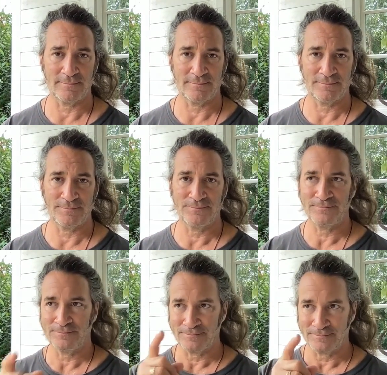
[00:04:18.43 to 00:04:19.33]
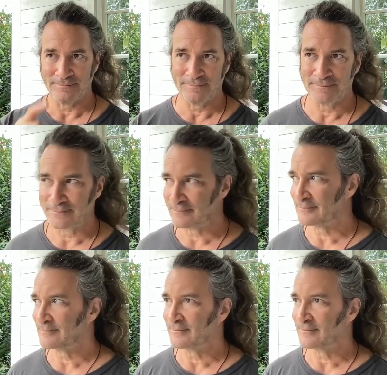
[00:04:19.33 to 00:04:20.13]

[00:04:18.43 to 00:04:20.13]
[no speech]